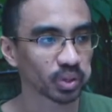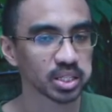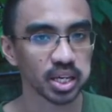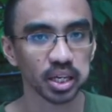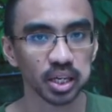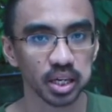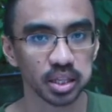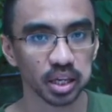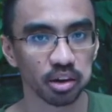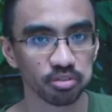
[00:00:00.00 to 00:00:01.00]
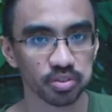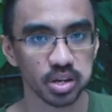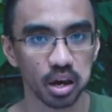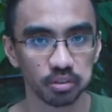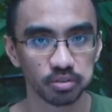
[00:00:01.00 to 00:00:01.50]
taking in the gift
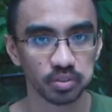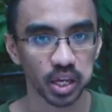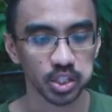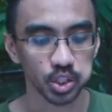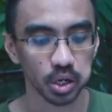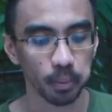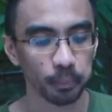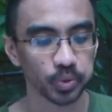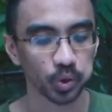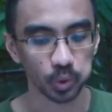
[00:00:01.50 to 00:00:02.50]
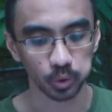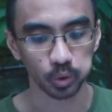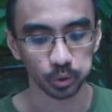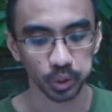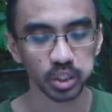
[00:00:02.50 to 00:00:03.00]
of nature, you
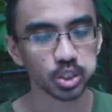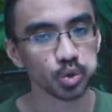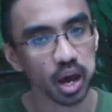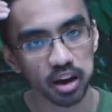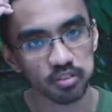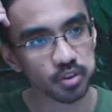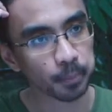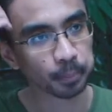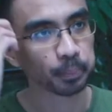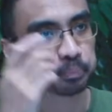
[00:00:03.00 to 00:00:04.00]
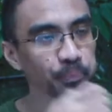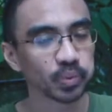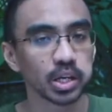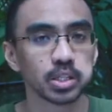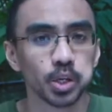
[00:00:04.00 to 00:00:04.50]
really do have,
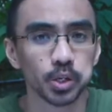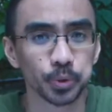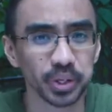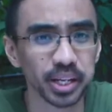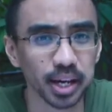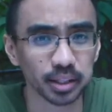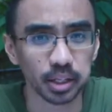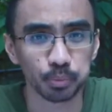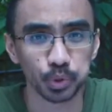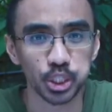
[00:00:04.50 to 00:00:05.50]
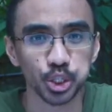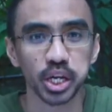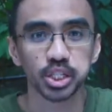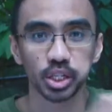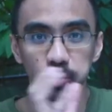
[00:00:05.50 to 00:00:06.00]
you really get an
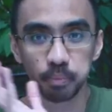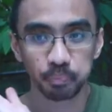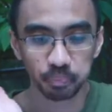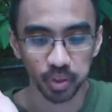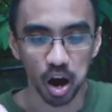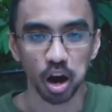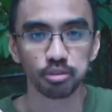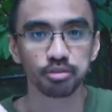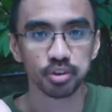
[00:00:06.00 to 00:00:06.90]
appreciation of